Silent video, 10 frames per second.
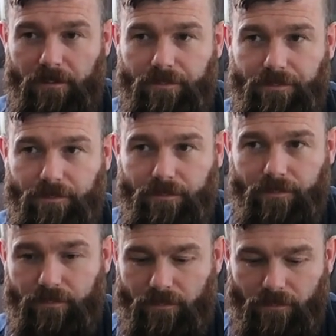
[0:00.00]

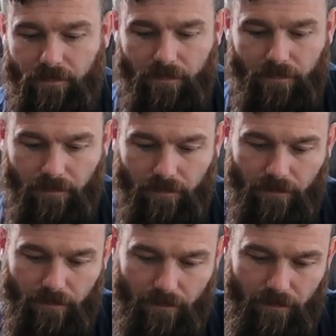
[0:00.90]

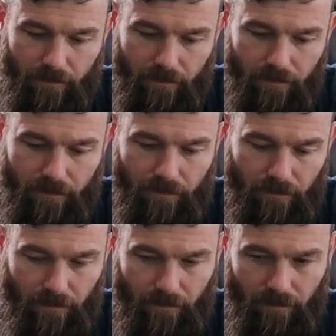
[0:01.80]

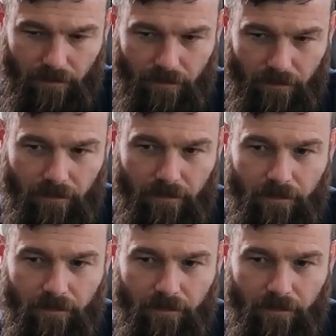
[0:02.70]
[no speech]